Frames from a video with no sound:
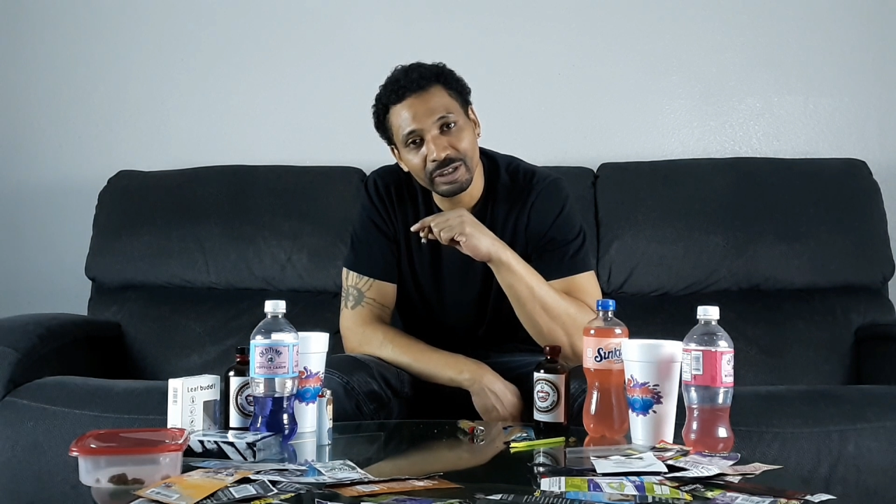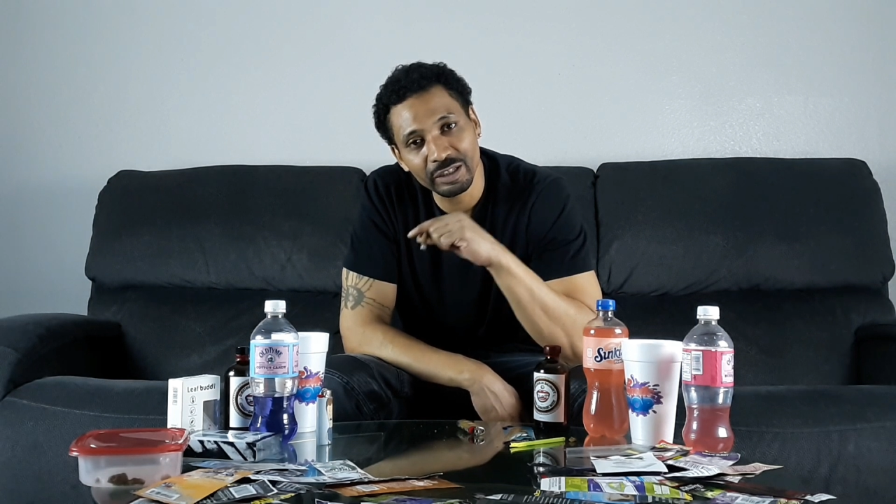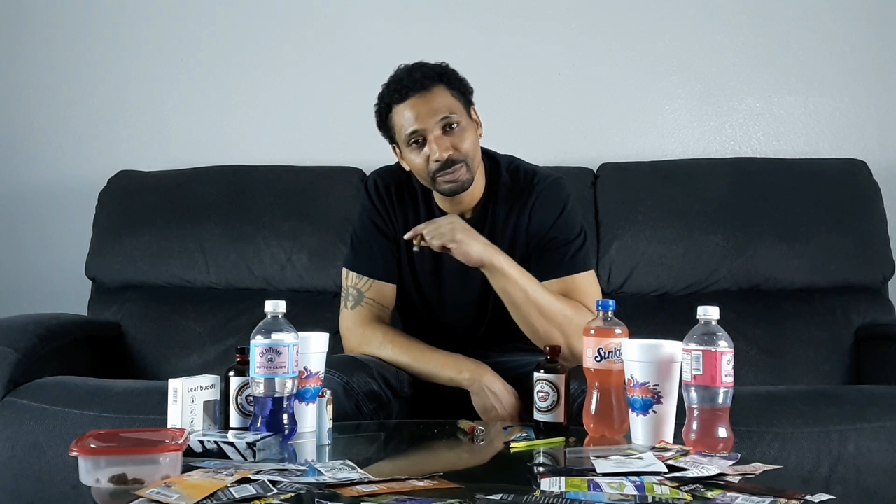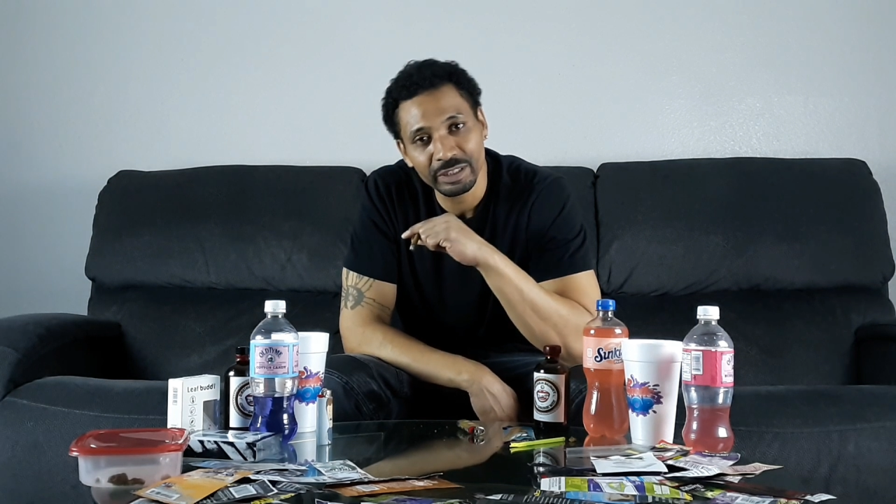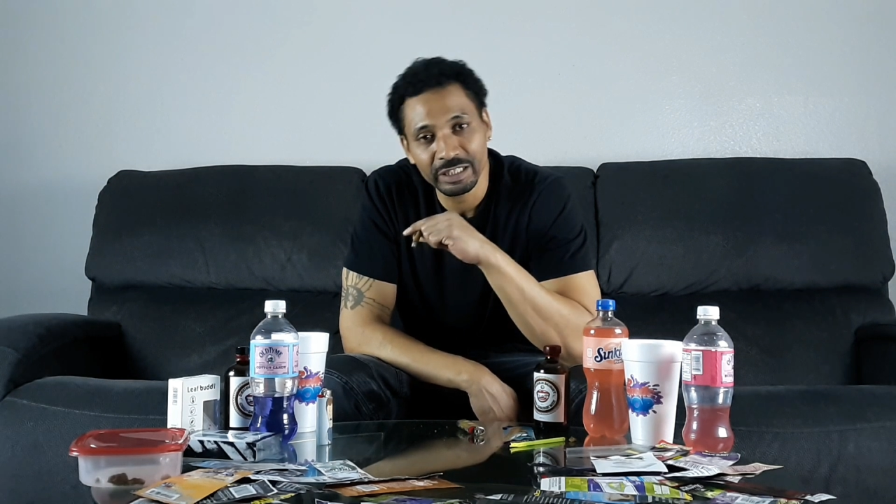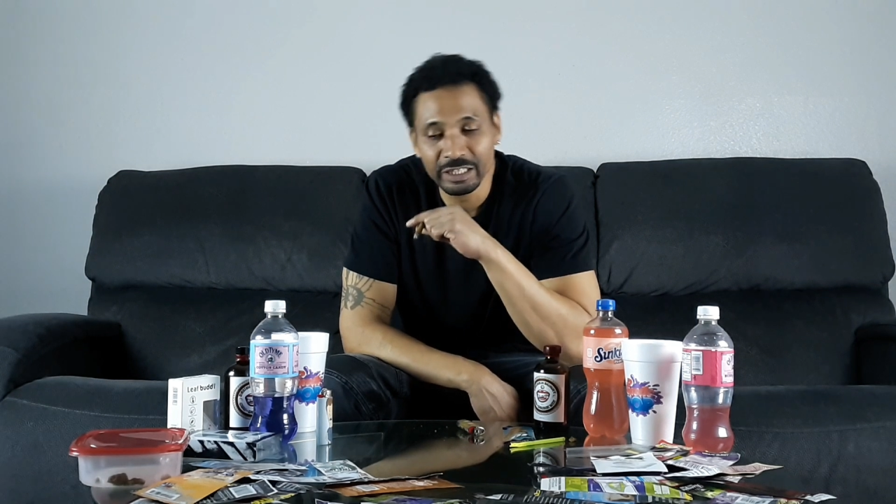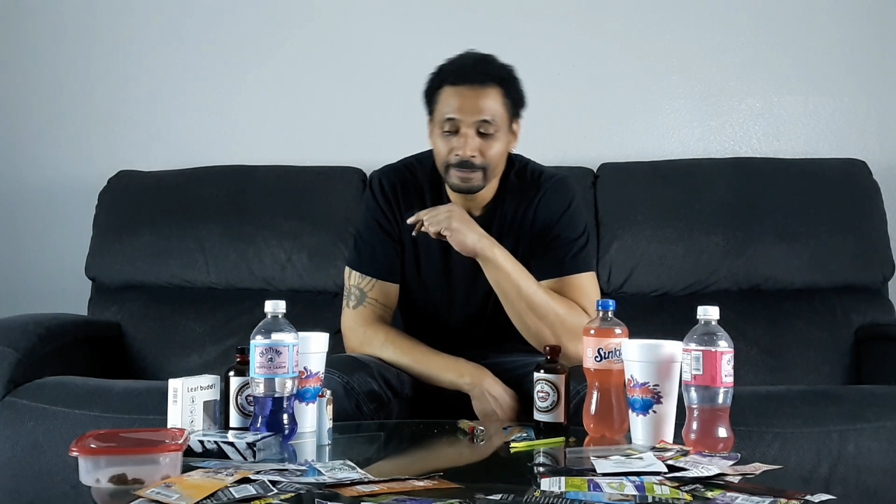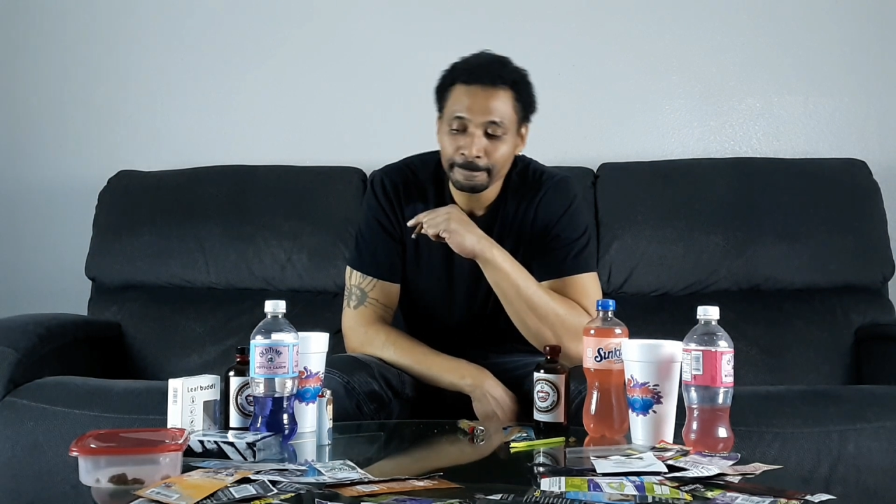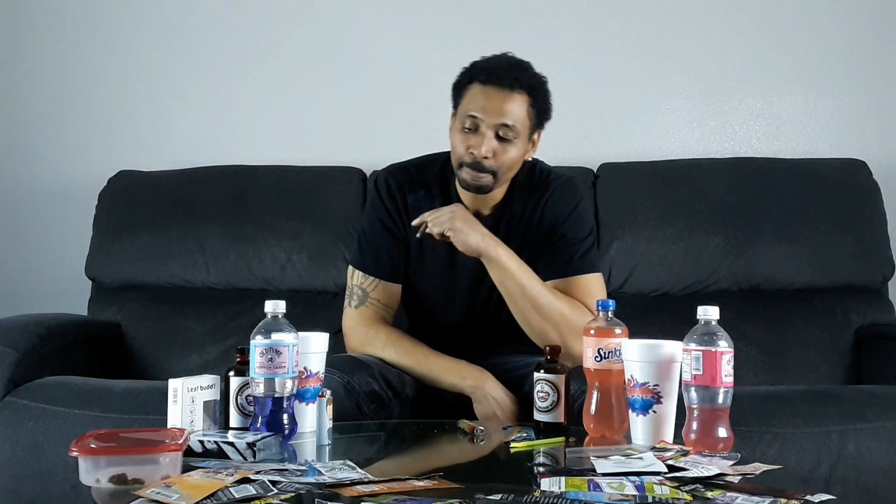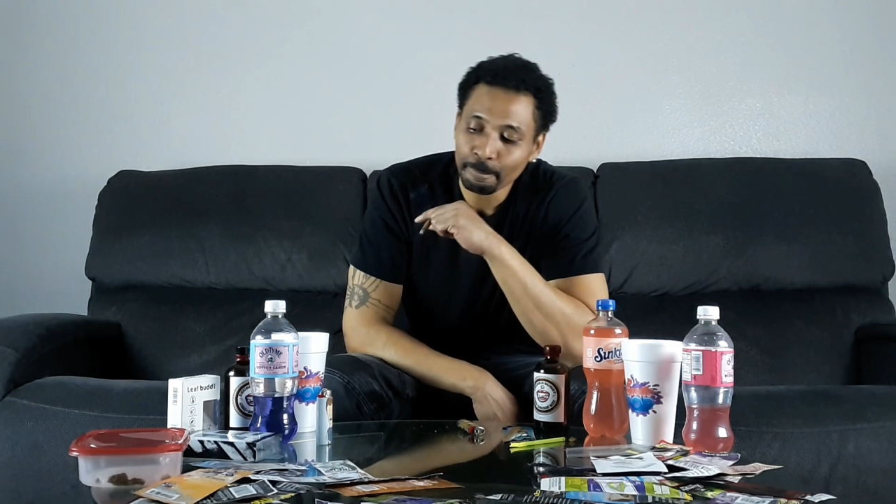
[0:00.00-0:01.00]
company
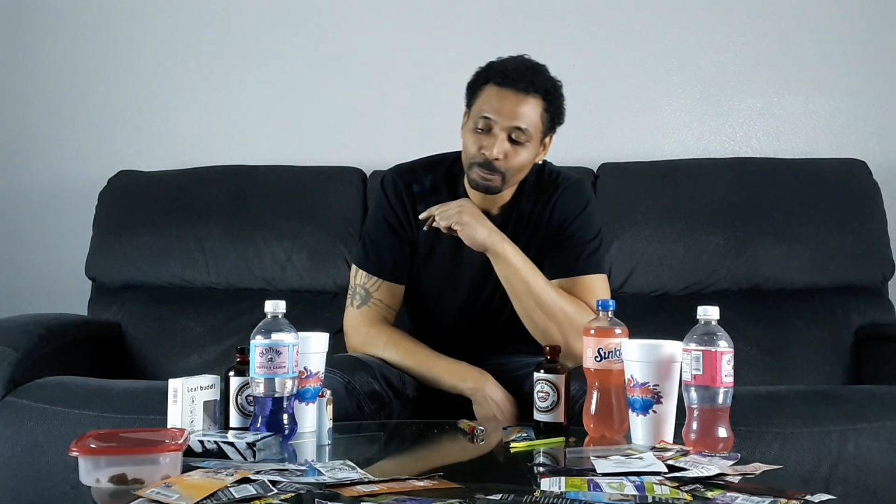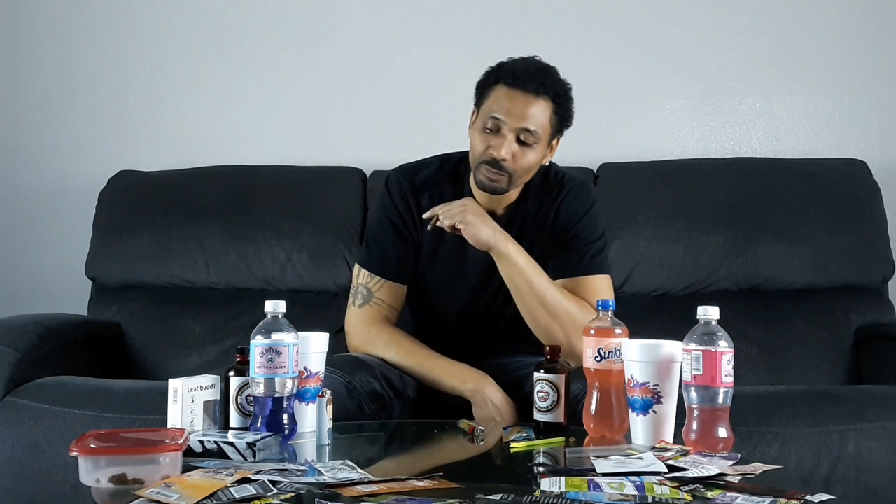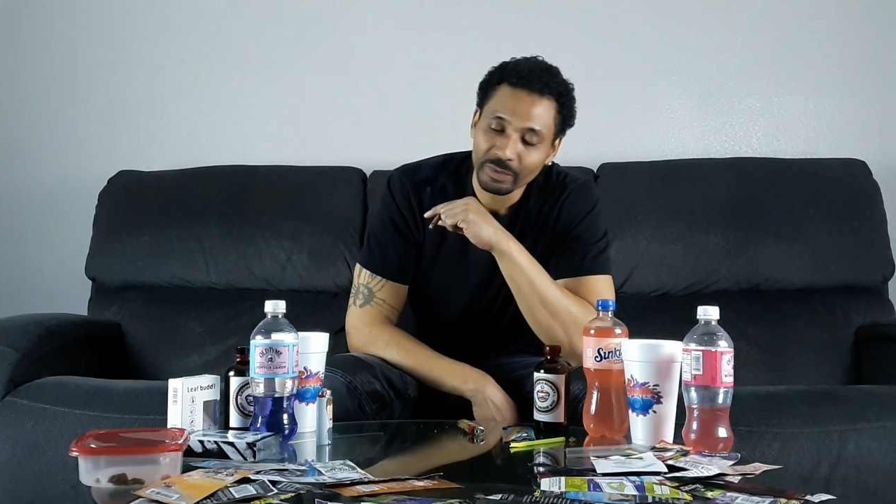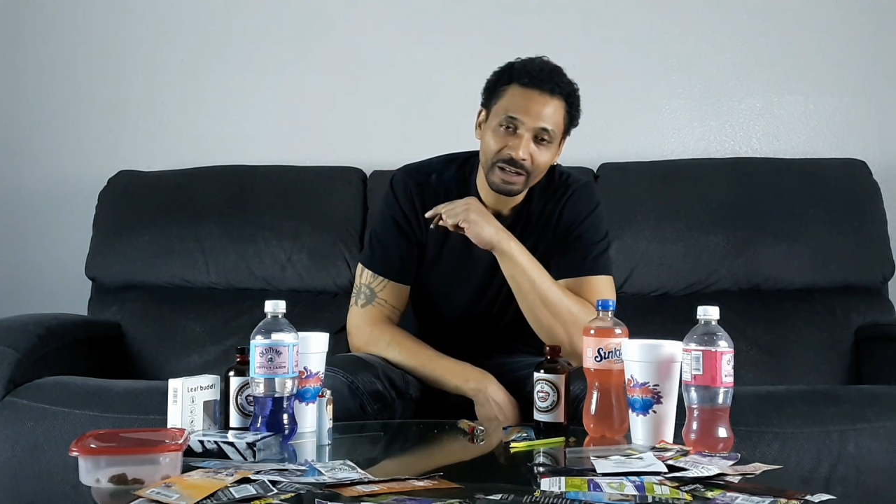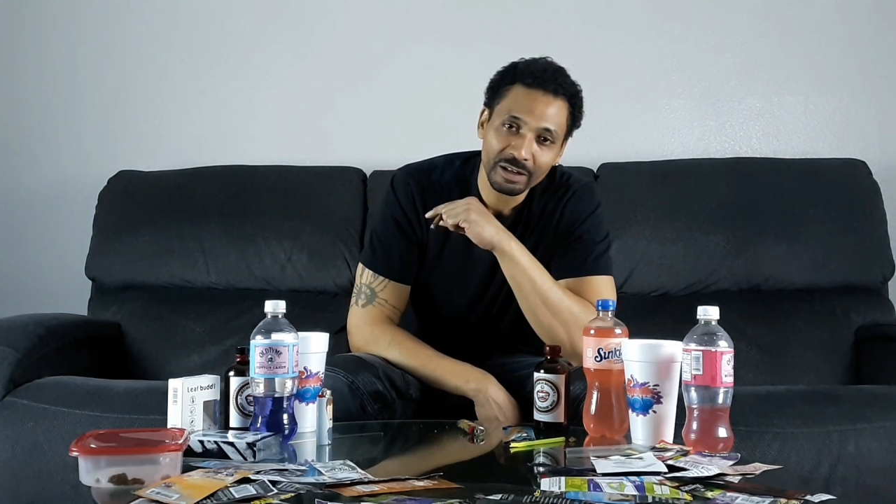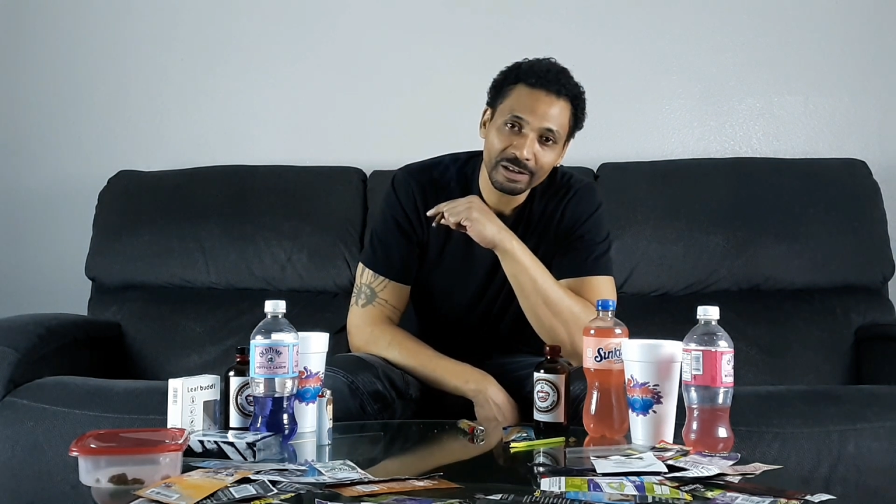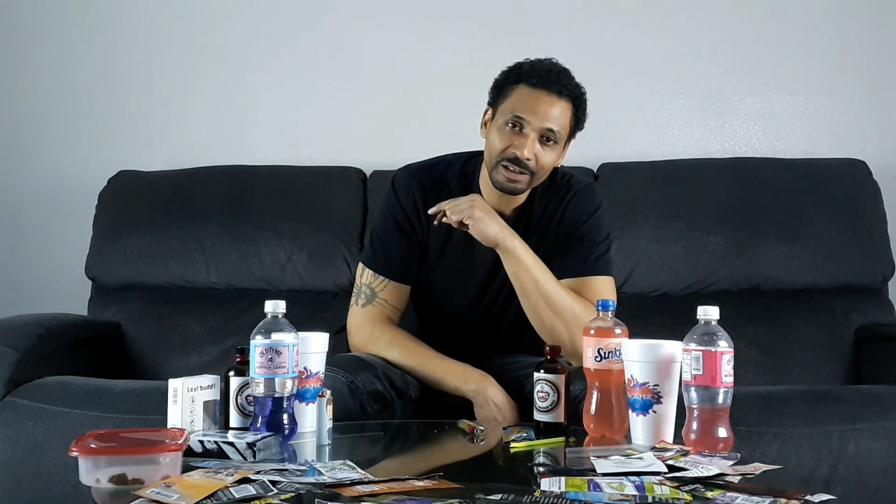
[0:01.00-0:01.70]
that